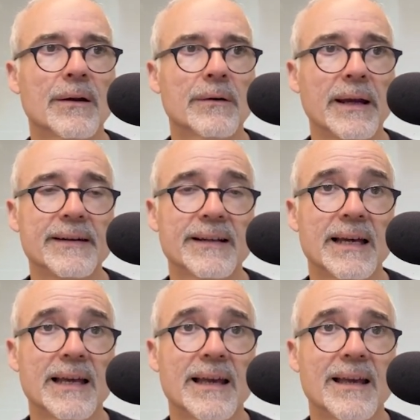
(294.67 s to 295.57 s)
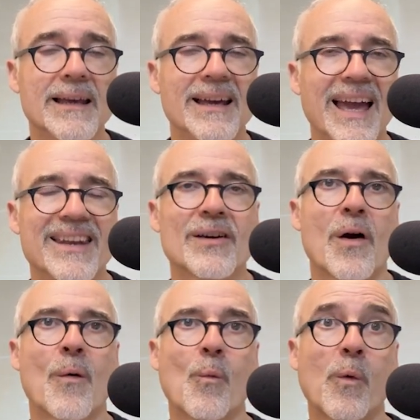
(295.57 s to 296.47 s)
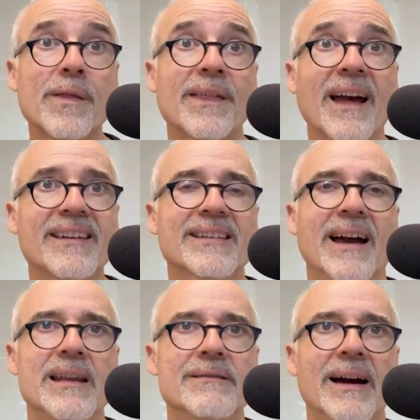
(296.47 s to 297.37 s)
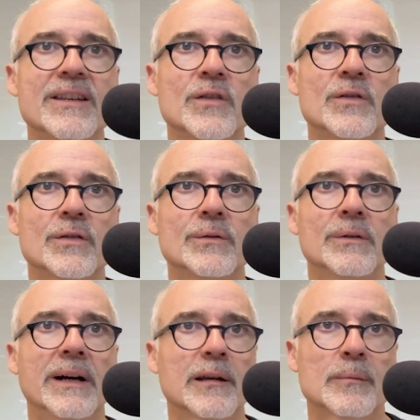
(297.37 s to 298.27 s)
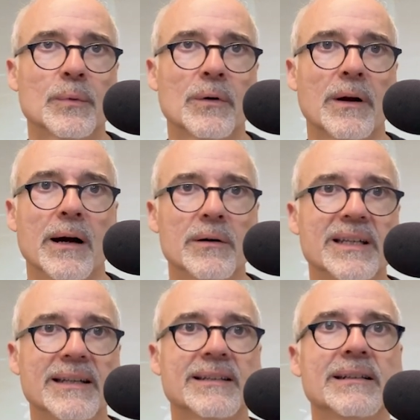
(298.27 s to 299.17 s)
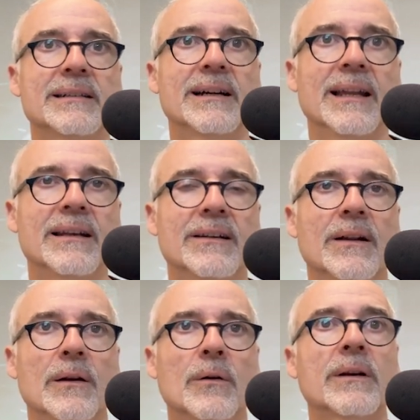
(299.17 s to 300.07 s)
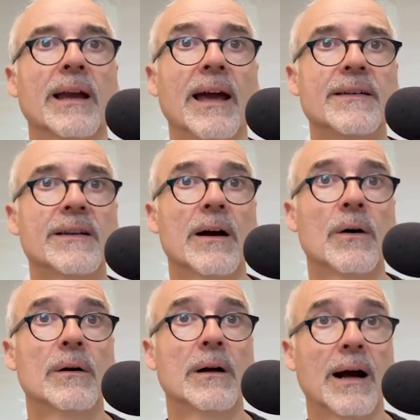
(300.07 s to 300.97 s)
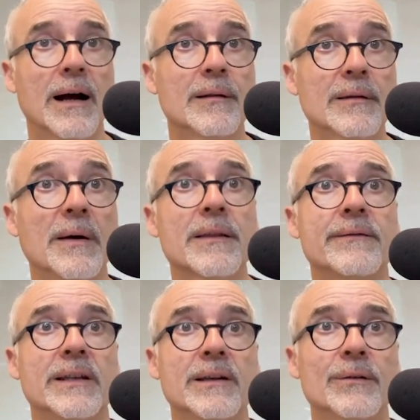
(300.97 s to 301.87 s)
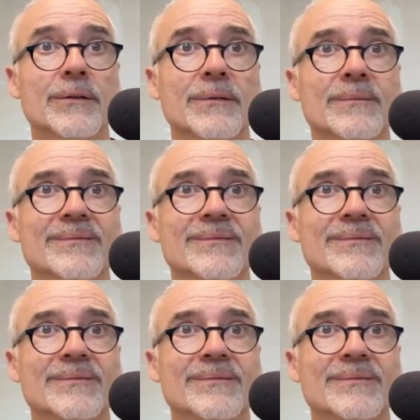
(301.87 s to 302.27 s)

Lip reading: Right. And with that, I invite you to explore our data and look at some other videos